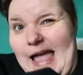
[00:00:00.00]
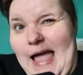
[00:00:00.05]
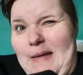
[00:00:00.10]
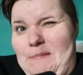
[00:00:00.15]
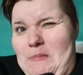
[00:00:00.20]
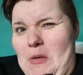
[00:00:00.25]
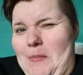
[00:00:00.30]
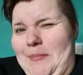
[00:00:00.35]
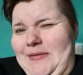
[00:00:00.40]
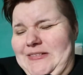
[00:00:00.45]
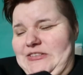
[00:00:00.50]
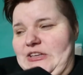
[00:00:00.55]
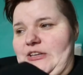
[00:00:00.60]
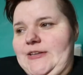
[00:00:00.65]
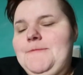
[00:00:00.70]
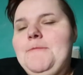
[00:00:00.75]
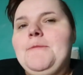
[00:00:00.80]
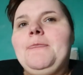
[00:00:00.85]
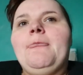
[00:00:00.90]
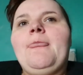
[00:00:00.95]
I'm hoping so.
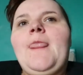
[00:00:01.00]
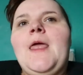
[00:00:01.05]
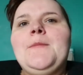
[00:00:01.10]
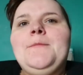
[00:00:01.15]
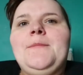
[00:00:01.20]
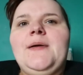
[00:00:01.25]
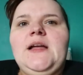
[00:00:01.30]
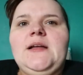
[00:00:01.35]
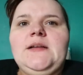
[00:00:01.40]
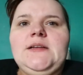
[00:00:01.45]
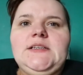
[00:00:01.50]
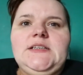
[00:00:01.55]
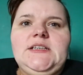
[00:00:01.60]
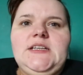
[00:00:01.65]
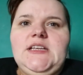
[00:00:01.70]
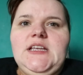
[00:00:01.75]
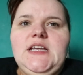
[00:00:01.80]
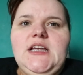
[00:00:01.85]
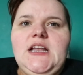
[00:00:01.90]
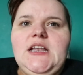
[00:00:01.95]
But...
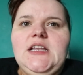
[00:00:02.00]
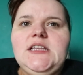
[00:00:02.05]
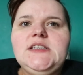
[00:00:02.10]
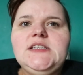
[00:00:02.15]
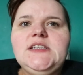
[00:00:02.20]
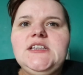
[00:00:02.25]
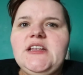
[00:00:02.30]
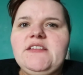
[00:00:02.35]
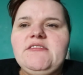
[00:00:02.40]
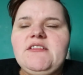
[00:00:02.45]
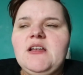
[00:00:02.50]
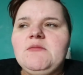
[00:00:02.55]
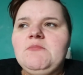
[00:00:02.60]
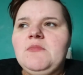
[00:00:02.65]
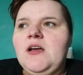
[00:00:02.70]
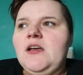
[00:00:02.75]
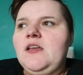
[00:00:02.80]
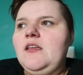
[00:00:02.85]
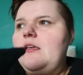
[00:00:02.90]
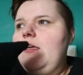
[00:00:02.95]
And you know, I
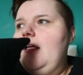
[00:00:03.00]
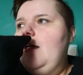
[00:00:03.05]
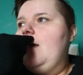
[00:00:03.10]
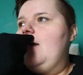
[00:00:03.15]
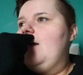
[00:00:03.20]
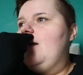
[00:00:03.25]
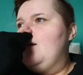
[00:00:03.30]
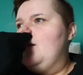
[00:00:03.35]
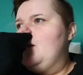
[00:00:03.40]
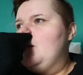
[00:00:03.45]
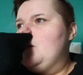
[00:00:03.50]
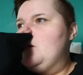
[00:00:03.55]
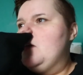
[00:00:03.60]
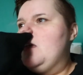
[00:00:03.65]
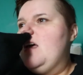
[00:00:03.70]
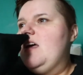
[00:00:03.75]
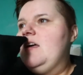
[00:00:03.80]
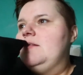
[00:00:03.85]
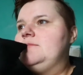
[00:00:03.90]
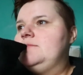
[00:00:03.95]
might.
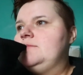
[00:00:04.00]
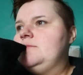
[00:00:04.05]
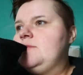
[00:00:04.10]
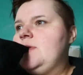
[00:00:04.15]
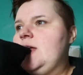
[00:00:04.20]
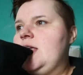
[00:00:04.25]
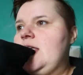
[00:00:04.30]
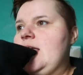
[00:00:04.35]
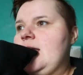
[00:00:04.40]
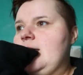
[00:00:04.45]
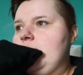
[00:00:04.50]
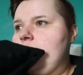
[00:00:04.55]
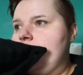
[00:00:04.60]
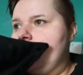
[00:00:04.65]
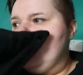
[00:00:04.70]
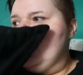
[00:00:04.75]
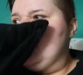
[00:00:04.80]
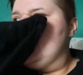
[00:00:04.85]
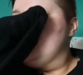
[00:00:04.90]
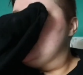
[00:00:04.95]
but yeah,
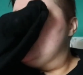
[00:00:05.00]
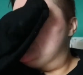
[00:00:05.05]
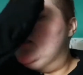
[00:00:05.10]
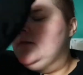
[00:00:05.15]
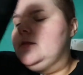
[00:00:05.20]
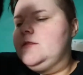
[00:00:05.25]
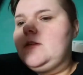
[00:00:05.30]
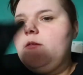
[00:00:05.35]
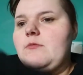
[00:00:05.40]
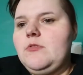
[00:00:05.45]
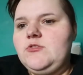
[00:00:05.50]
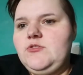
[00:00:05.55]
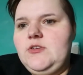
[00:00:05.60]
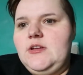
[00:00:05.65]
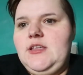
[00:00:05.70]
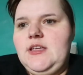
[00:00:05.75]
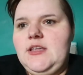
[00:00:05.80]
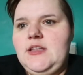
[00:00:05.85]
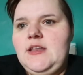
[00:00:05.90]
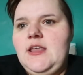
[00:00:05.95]
I'm gonna stop the
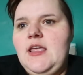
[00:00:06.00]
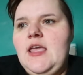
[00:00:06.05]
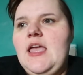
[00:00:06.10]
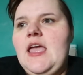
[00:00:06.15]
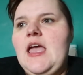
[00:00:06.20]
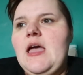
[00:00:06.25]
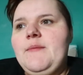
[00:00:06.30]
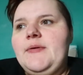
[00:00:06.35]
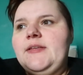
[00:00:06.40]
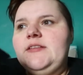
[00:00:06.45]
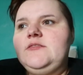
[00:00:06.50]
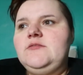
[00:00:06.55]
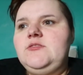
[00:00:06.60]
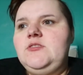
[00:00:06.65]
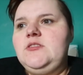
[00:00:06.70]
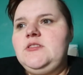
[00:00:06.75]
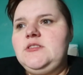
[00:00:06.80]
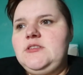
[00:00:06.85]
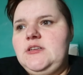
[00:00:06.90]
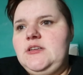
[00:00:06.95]
drinking and wait till
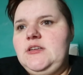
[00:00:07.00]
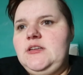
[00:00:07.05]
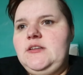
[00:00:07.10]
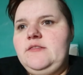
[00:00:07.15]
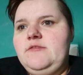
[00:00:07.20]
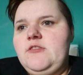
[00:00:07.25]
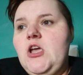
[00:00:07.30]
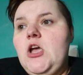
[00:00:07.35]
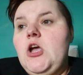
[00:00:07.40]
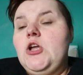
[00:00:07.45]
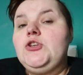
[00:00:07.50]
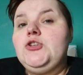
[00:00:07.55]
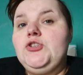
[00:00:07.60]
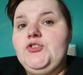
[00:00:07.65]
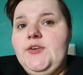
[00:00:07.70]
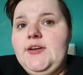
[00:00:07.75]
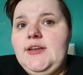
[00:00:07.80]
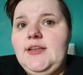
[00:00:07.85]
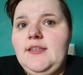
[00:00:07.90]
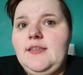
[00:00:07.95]
New Year's Eve to
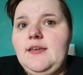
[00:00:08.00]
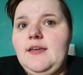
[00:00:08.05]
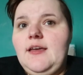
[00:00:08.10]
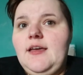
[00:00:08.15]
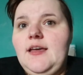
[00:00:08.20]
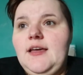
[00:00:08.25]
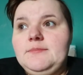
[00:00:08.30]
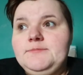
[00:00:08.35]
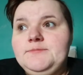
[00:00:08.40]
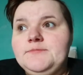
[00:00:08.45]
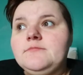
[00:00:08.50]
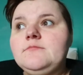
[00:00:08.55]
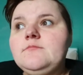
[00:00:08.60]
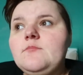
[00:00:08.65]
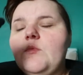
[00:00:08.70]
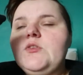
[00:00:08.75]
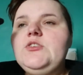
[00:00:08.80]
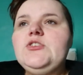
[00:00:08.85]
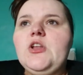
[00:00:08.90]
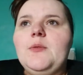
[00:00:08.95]
drink,
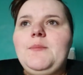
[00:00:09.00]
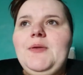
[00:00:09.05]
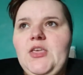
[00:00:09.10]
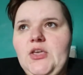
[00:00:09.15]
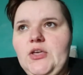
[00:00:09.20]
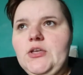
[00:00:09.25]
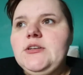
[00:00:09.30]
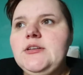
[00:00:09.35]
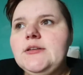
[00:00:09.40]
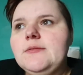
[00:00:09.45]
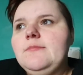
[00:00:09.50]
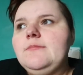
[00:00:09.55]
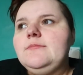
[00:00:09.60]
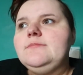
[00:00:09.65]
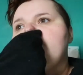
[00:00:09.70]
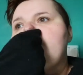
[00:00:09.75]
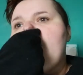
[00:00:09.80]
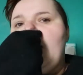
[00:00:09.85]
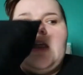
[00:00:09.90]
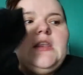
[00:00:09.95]
which is gonna be good.
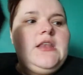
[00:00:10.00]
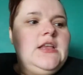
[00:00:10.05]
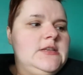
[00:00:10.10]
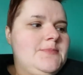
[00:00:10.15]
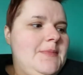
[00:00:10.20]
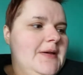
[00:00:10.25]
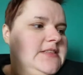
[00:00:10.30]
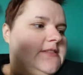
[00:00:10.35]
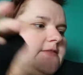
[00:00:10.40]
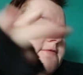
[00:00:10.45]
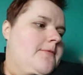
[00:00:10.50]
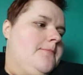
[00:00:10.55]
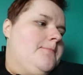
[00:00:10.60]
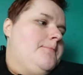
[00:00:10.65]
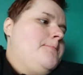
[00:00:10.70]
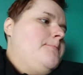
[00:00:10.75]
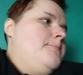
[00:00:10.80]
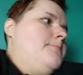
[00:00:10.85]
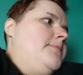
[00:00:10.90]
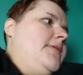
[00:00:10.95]
I need to pay
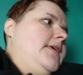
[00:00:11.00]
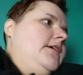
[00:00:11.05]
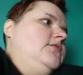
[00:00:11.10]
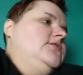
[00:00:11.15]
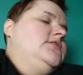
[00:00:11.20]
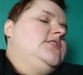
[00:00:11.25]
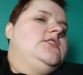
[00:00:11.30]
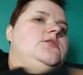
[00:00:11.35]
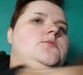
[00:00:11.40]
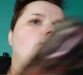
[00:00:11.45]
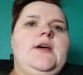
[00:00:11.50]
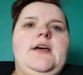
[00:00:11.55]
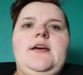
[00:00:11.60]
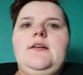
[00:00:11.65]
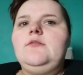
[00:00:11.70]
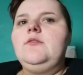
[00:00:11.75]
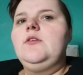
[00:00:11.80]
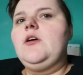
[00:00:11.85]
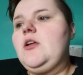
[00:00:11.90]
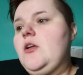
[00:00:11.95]
some bills as
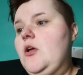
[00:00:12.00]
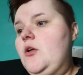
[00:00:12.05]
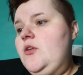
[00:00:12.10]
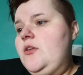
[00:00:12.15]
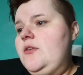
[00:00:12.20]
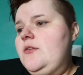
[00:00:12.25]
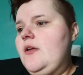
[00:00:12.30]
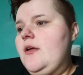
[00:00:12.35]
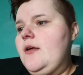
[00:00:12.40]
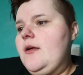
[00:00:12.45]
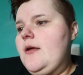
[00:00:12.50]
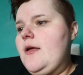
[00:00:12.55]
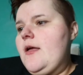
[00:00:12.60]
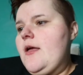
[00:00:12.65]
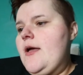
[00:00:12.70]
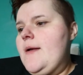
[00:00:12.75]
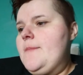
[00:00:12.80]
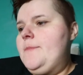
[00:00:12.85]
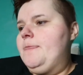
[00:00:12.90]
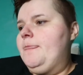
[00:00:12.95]
well. I'm
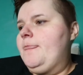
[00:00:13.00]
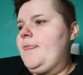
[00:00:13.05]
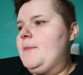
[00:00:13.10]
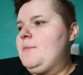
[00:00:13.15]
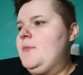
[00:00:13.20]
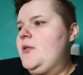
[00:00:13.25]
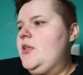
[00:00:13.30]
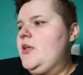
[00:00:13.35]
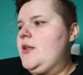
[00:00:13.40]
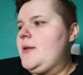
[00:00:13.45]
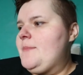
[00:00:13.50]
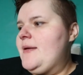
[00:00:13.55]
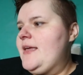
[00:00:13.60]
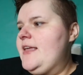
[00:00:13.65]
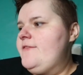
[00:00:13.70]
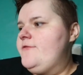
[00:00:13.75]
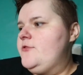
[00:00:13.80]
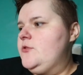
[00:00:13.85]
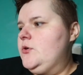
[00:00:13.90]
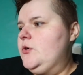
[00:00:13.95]
only gonna
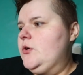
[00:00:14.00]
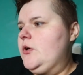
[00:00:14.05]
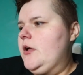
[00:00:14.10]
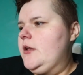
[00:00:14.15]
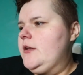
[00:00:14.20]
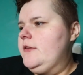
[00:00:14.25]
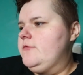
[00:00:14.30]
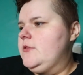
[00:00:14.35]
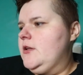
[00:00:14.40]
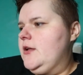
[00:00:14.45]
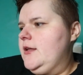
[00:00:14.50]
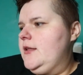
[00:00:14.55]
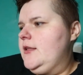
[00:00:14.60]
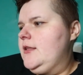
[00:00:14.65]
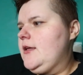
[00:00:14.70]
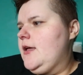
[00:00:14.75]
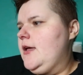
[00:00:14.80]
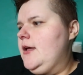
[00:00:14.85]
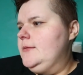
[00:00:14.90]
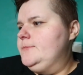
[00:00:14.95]
pay for kind of
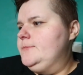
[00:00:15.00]
like